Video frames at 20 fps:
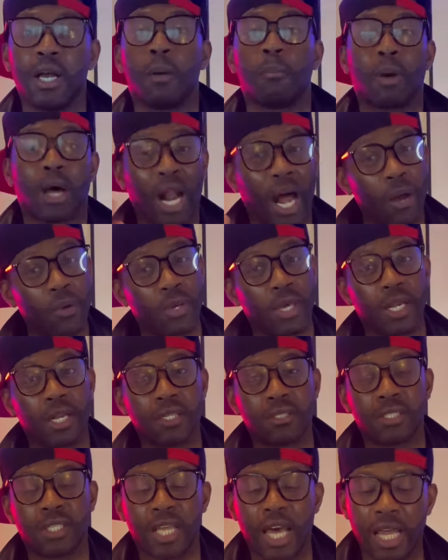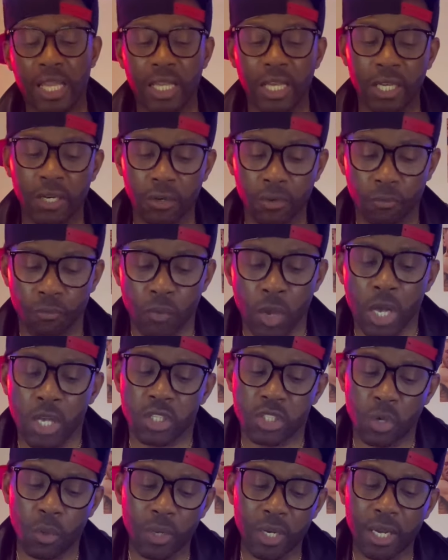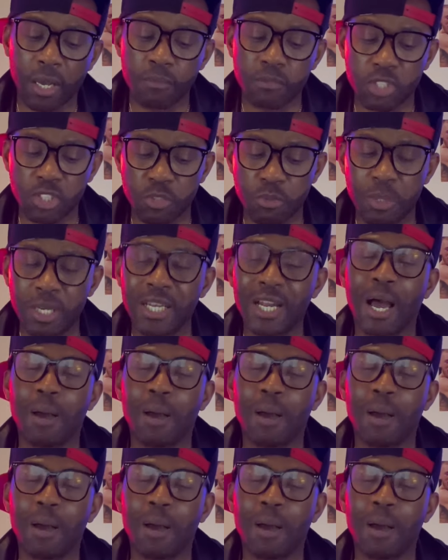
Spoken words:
But I'll get into that later. So when it comes to speed,